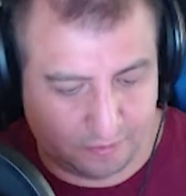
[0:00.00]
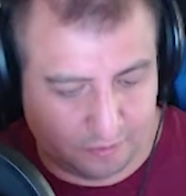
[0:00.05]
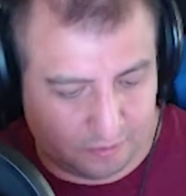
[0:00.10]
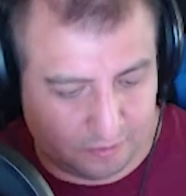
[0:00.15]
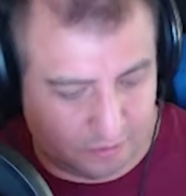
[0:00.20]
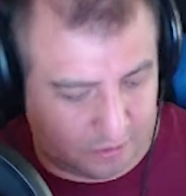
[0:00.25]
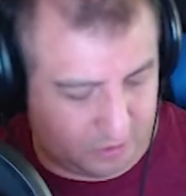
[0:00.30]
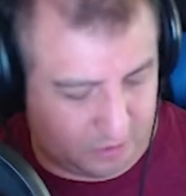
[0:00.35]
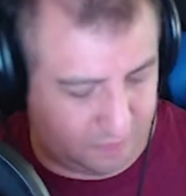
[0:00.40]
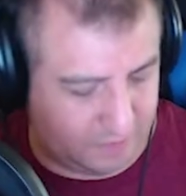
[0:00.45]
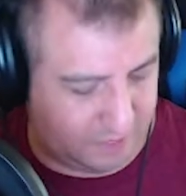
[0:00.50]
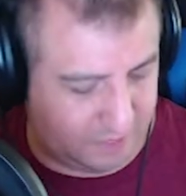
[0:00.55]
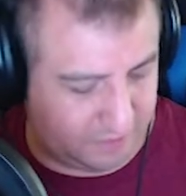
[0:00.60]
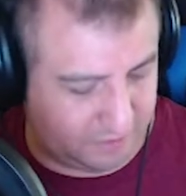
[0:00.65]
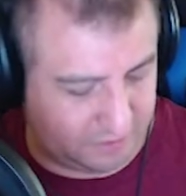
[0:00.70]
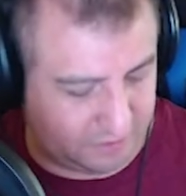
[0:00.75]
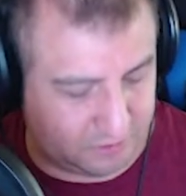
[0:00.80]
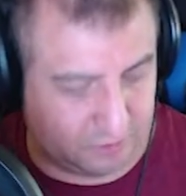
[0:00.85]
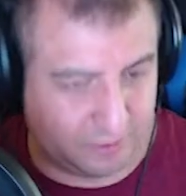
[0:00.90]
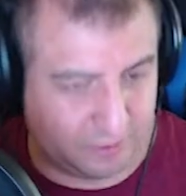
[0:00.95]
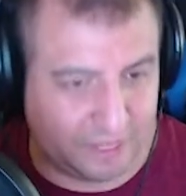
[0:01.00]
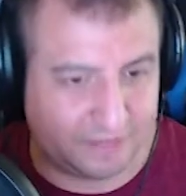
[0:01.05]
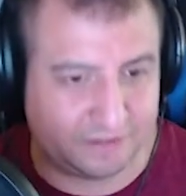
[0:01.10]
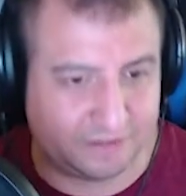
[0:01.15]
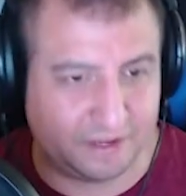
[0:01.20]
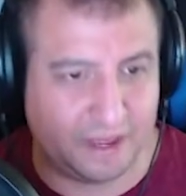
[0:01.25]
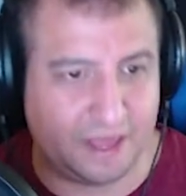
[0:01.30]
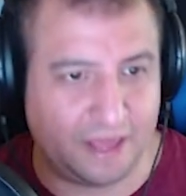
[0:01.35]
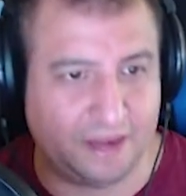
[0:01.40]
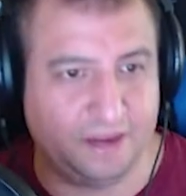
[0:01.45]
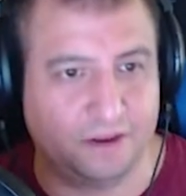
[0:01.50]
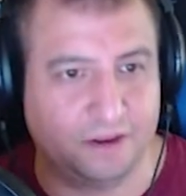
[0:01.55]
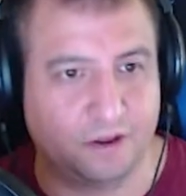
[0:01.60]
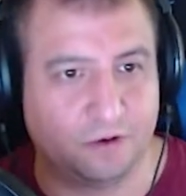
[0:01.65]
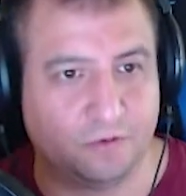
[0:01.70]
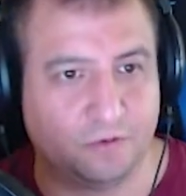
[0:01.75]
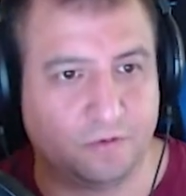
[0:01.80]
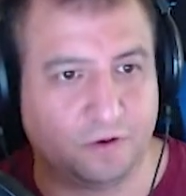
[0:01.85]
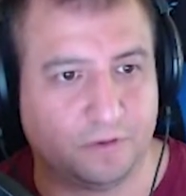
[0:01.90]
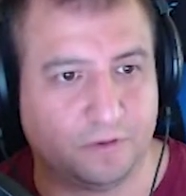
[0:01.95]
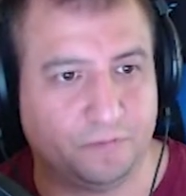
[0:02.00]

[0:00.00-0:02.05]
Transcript: All right. So that's heading over.